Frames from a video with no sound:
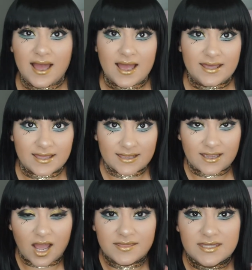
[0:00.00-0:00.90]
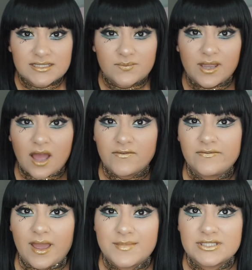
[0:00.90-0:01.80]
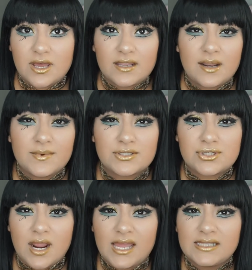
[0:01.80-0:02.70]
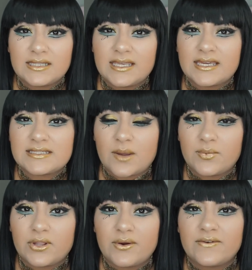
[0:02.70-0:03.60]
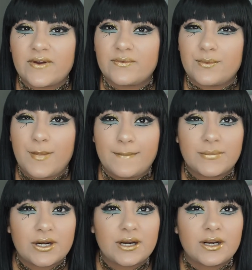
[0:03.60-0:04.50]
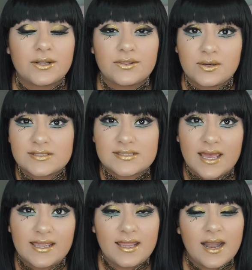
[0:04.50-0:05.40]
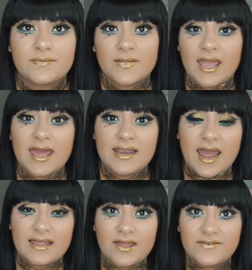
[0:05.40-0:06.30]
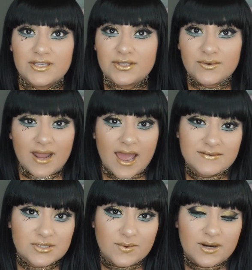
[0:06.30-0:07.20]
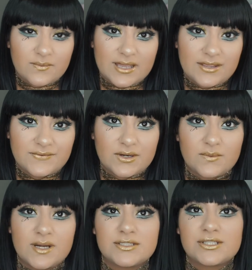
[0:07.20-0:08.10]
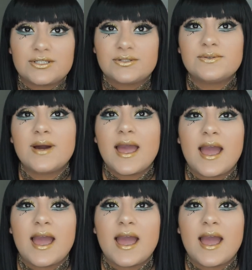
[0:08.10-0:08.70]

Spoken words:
I got this wig off of Amazon. I'm gonna try and link it down below if I remember the site. And I love it. You don't have to wear a wig if you don't want to.